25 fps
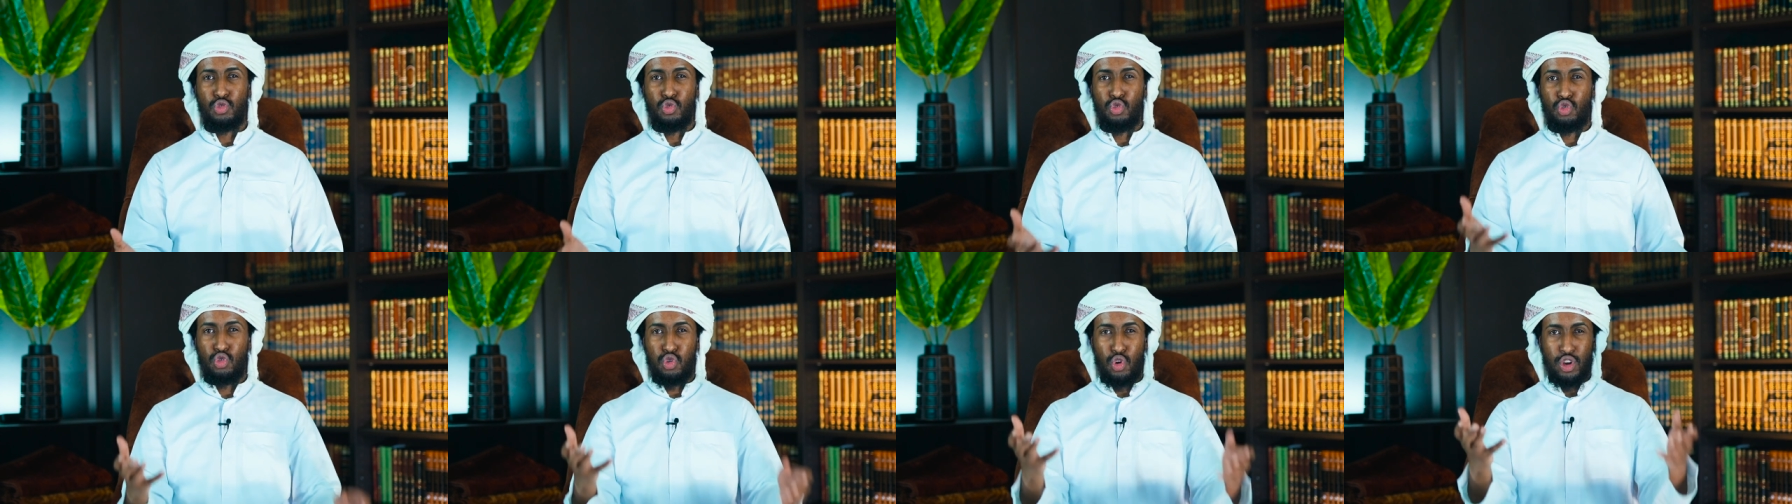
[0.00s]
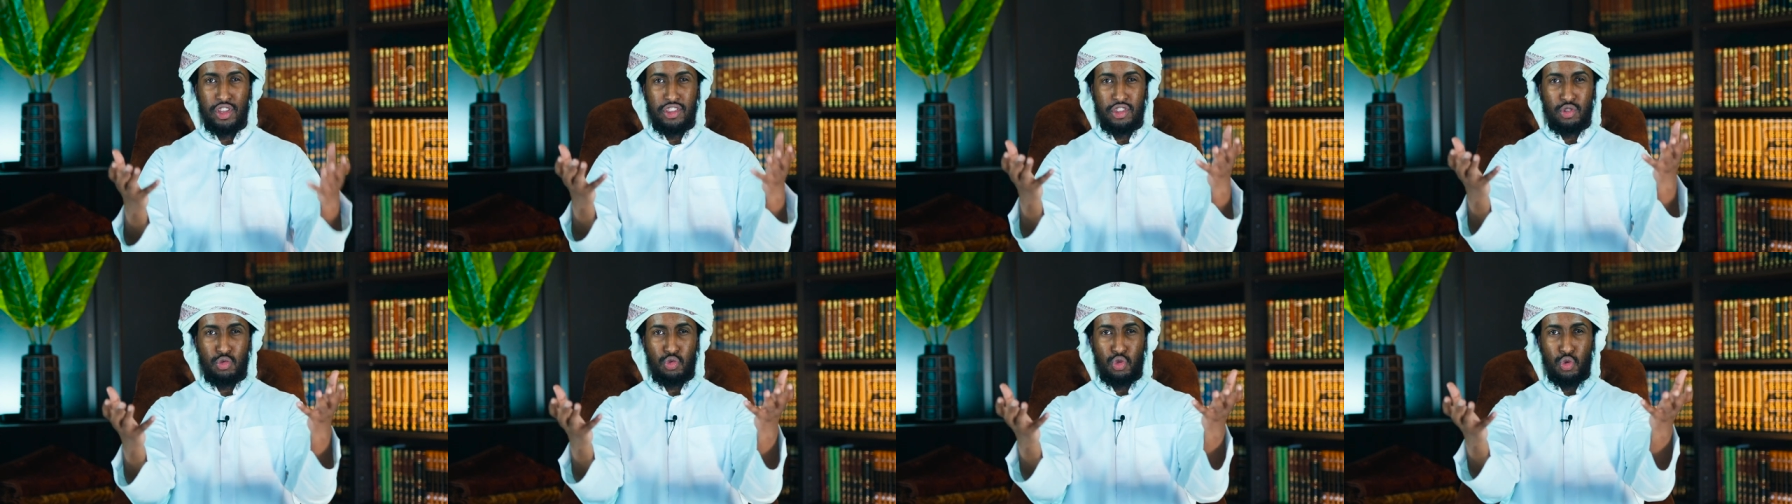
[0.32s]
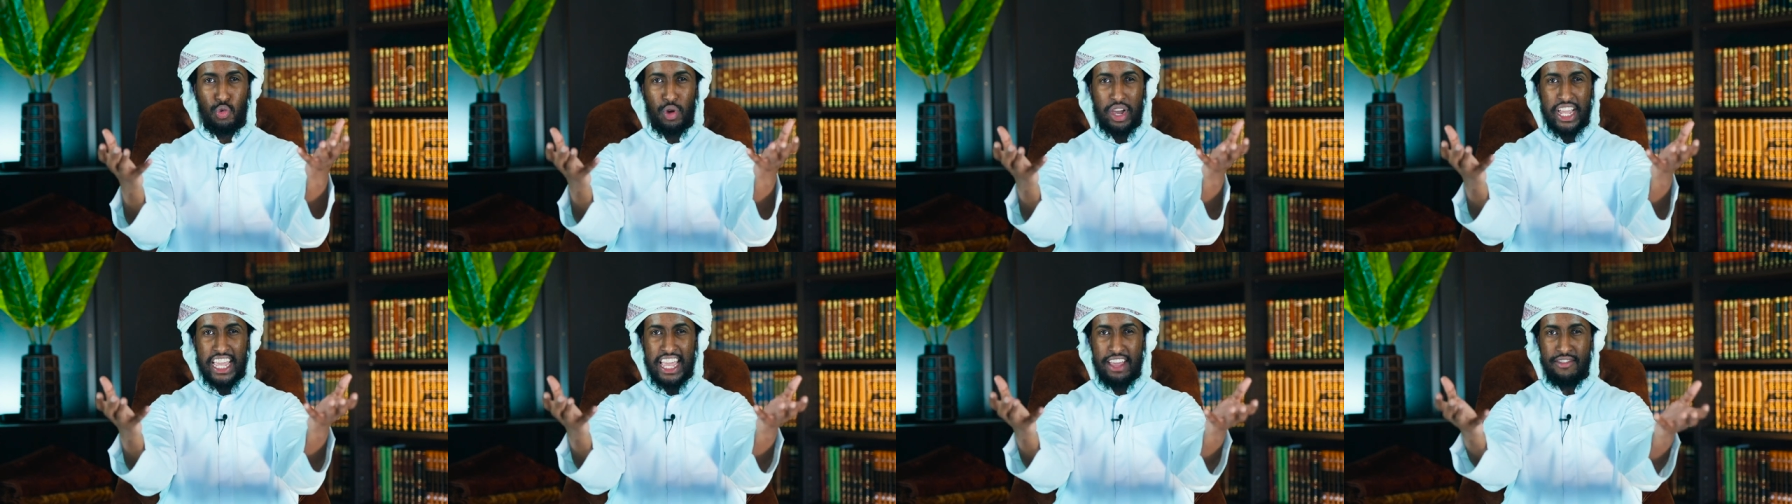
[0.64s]
choices you
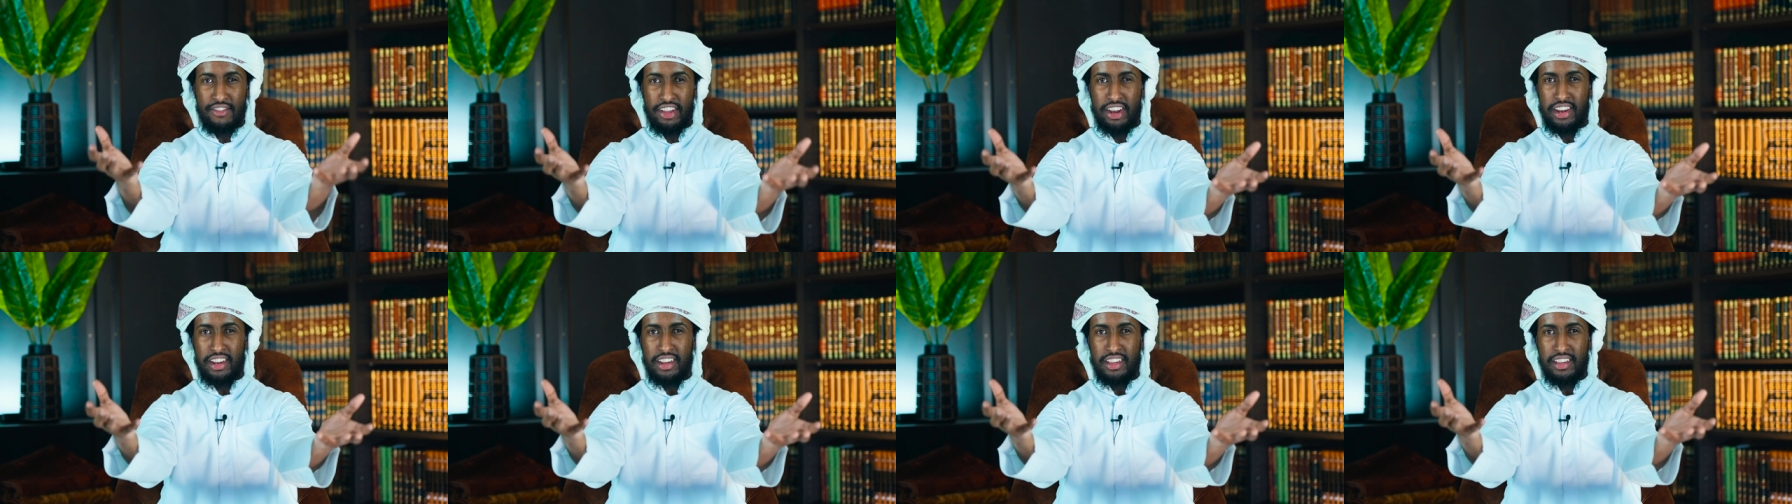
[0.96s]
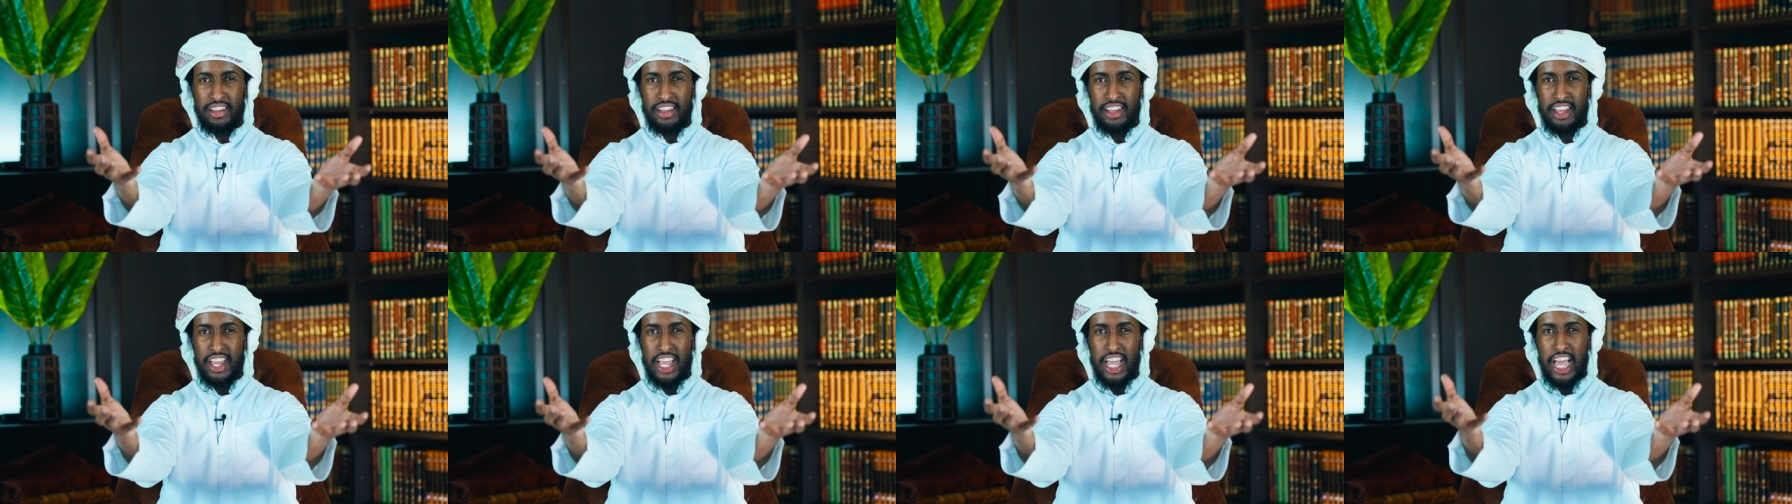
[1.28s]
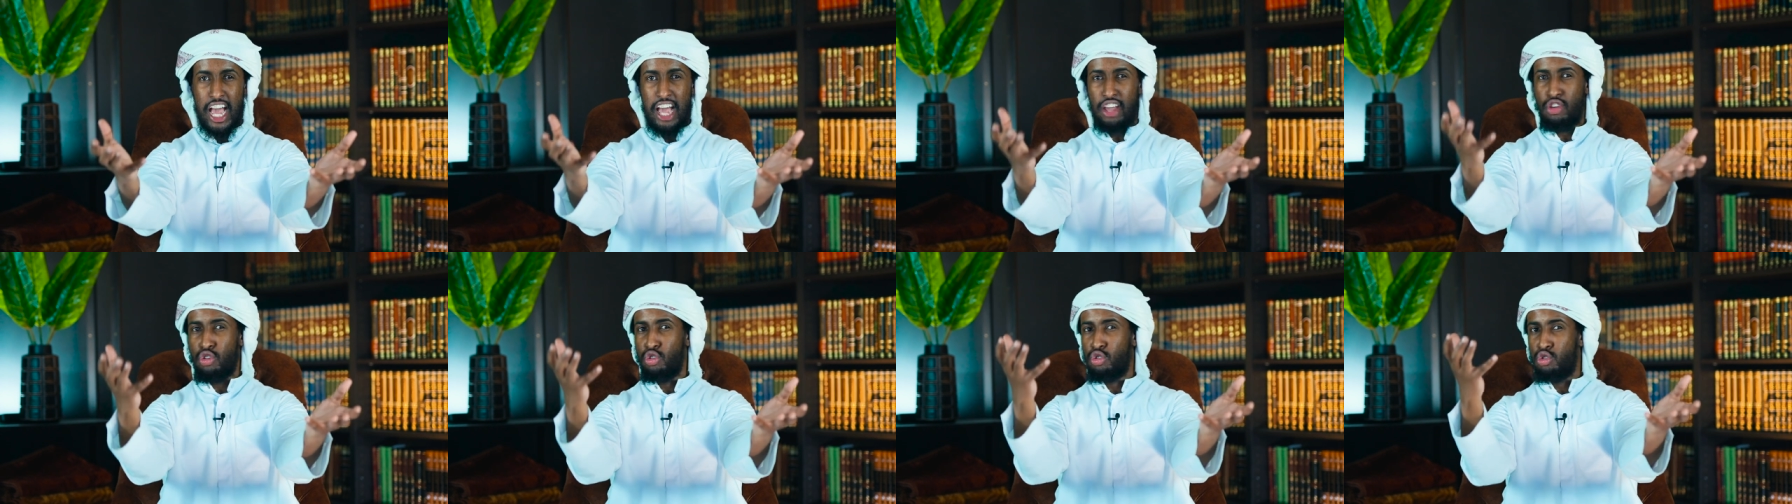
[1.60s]
were given
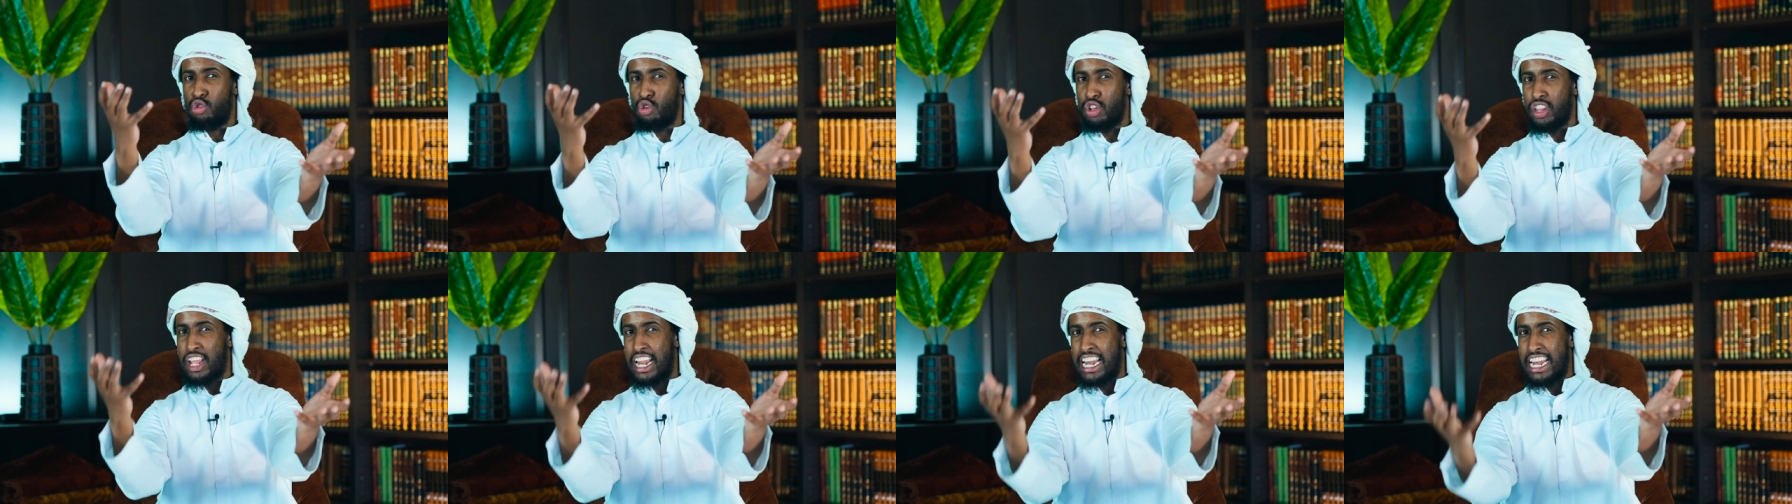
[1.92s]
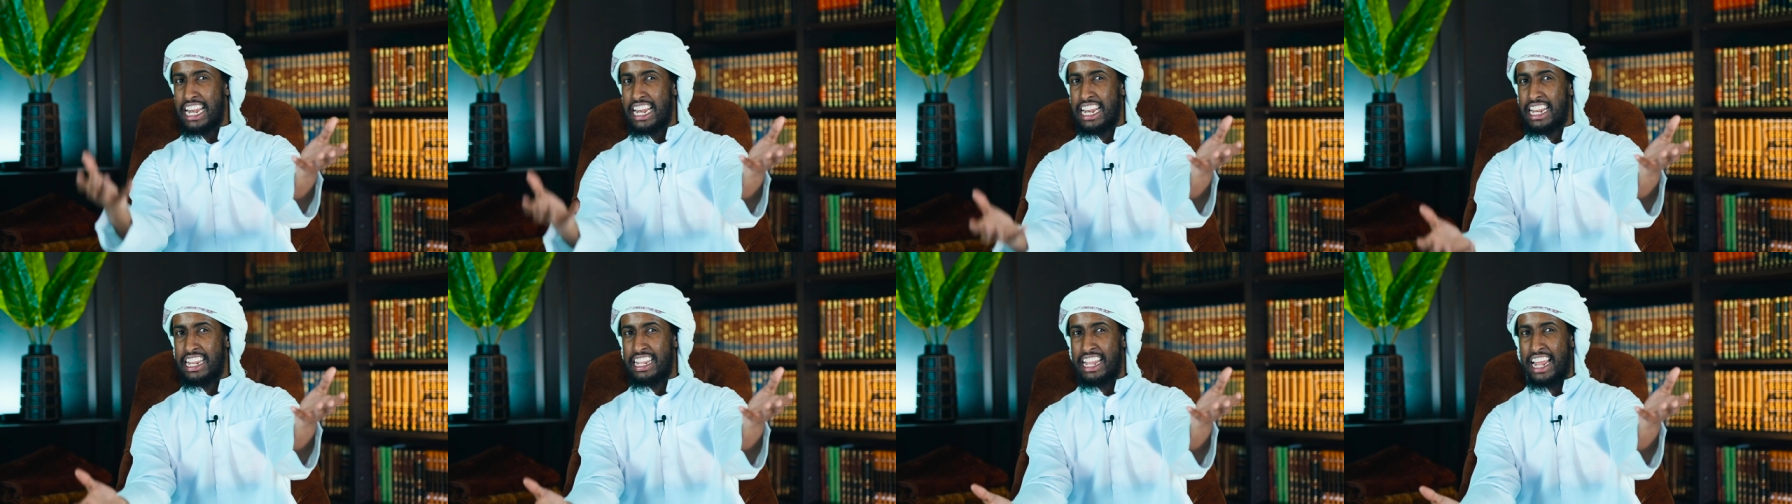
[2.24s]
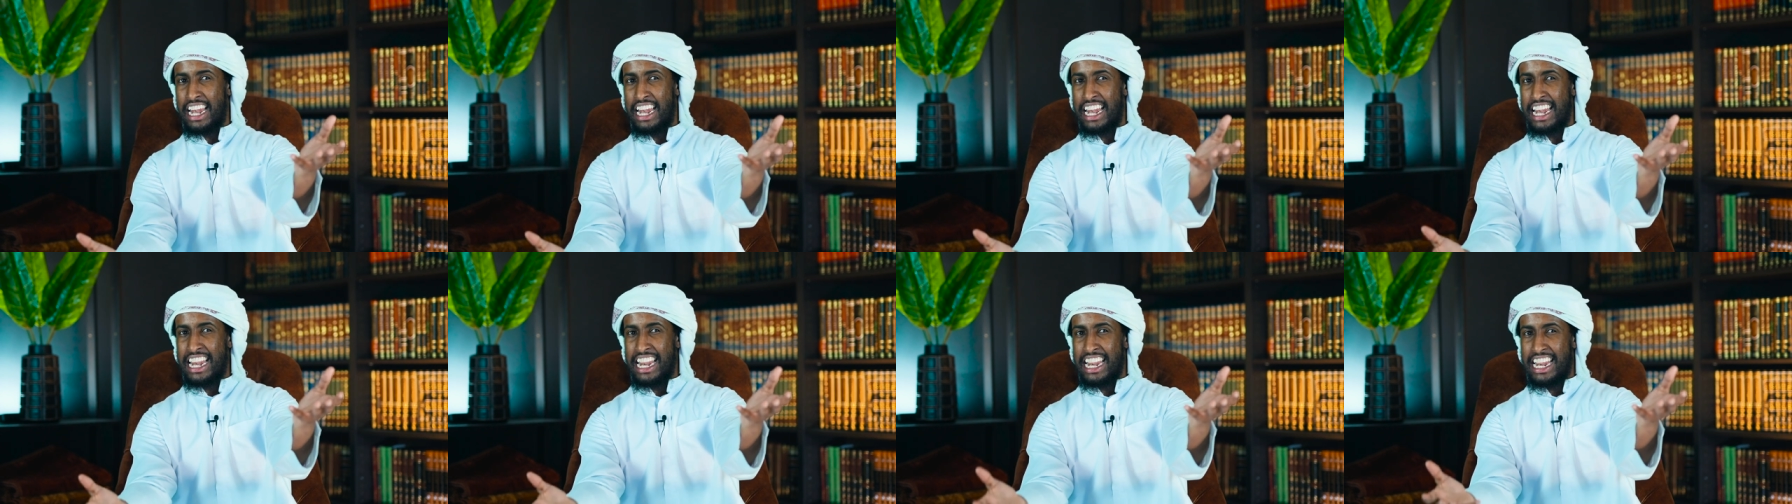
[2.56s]
and you took the,
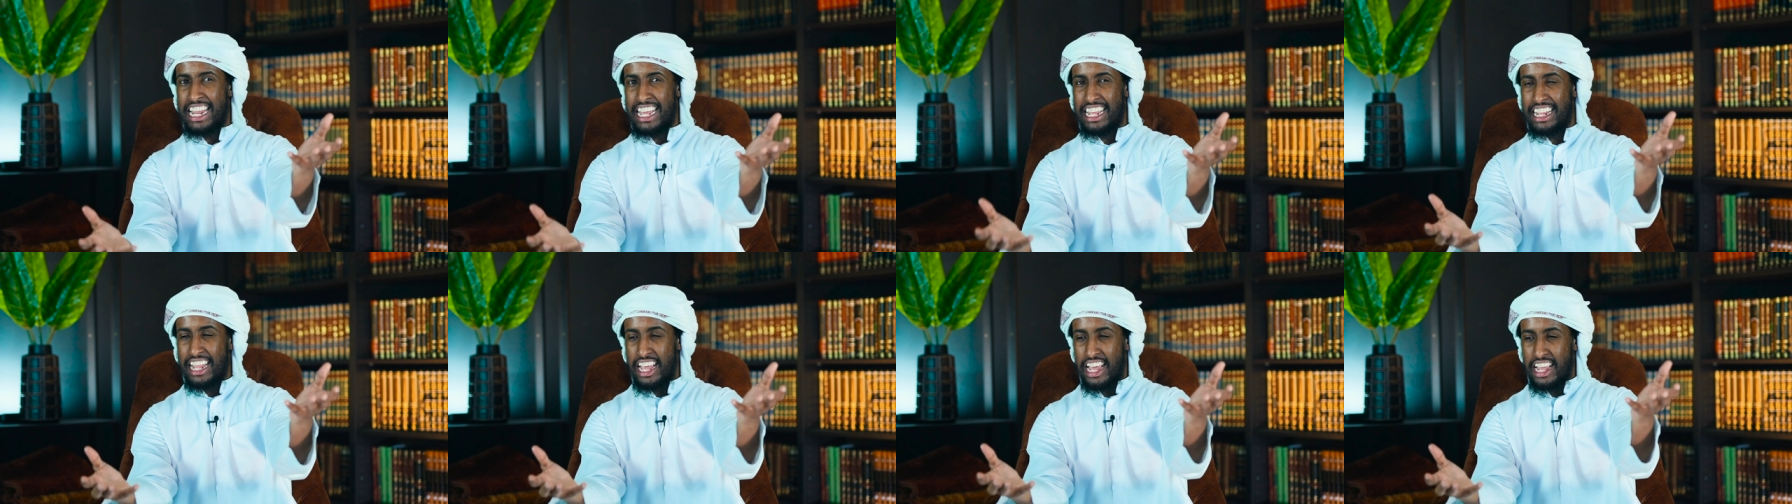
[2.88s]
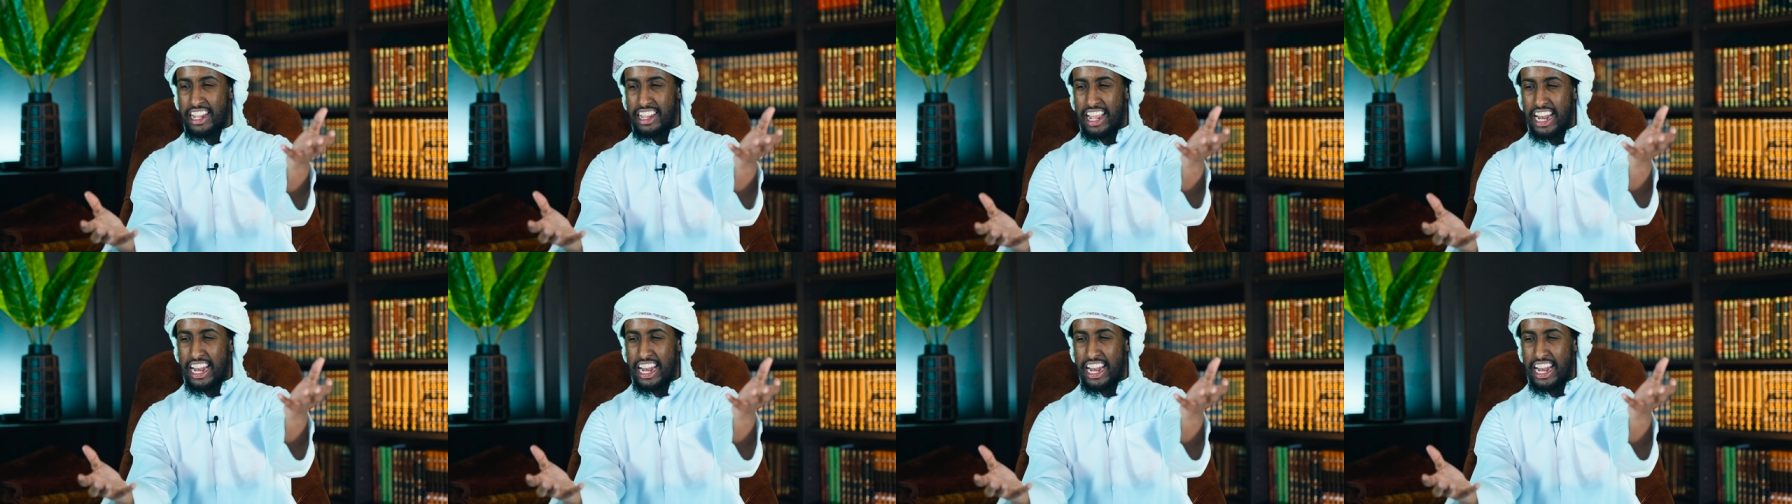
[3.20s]
the,